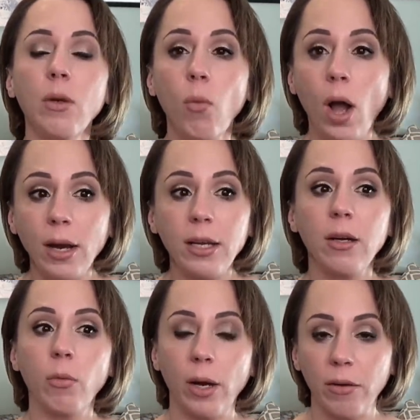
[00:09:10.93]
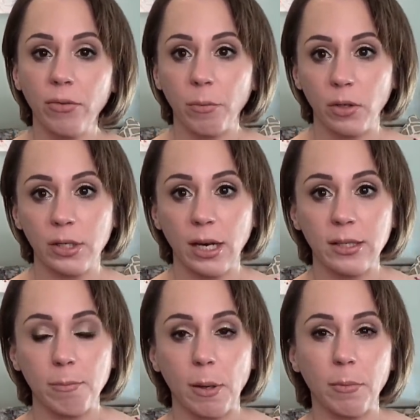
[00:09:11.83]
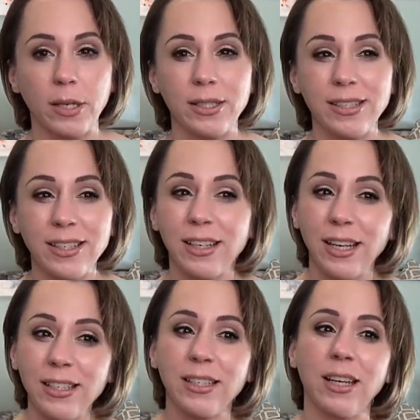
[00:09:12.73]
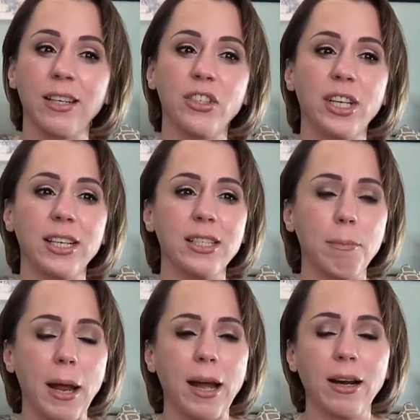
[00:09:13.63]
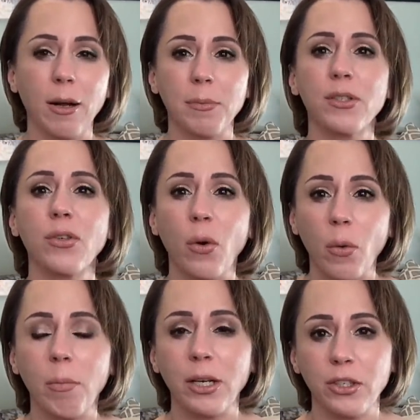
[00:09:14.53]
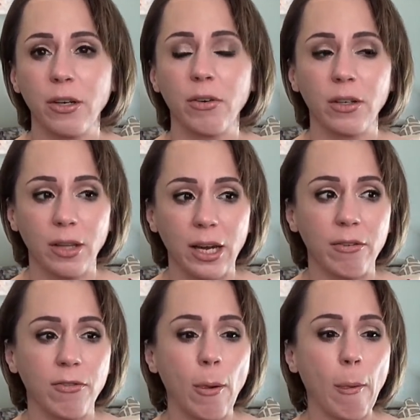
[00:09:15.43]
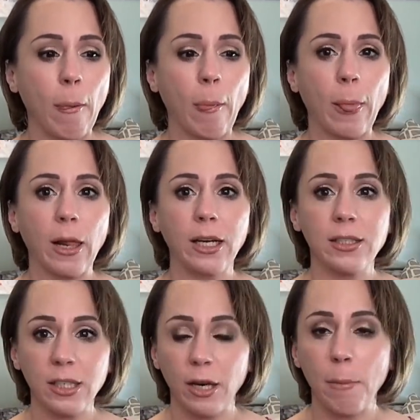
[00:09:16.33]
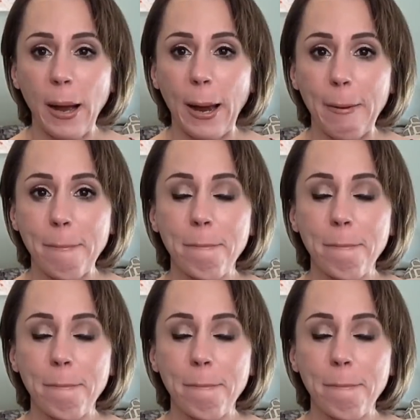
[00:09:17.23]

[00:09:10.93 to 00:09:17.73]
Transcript: Walking away from those kinds of memories isn't easy, and she has to pack up so much of her life and say goodbye.